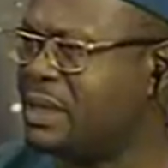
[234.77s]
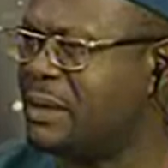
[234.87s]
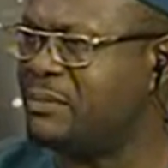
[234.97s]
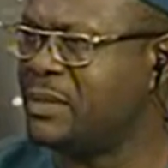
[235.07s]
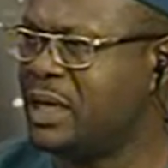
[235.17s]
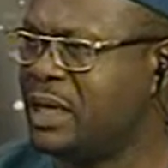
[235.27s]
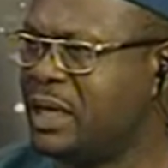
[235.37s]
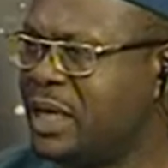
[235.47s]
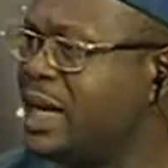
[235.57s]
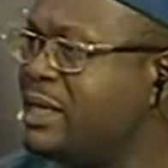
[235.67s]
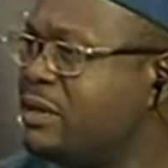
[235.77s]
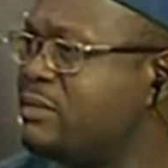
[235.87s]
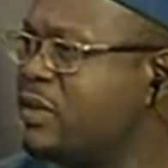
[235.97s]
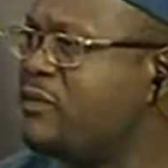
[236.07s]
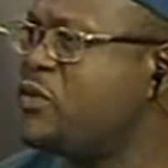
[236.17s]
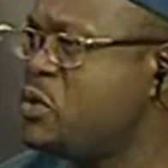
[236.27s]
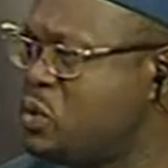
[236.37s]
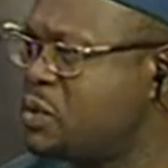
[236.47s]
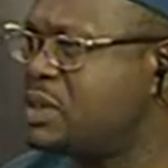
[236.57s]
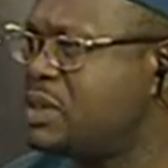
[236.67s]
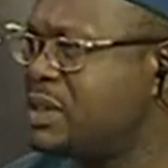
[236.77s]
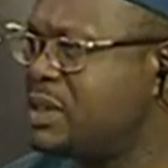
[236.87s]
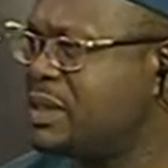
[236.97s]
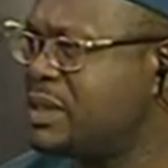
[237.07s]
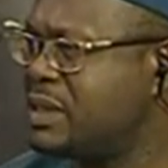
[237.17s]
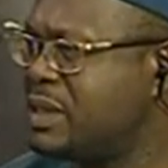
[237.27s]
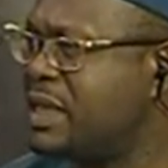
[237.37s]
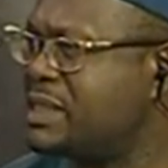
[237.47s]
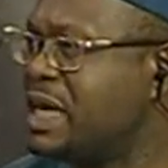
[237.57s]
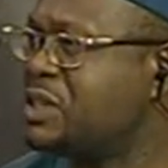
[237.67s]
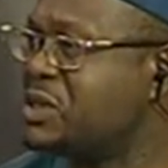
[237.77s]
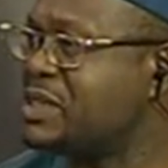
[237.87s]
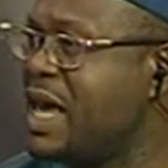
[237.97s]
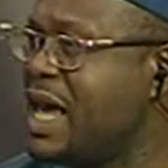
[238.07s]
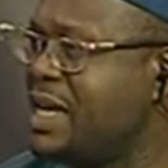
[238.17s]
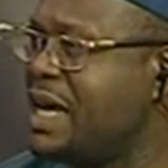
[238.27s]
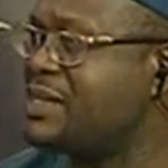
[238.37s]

um, he had refused yes. extensions earlier,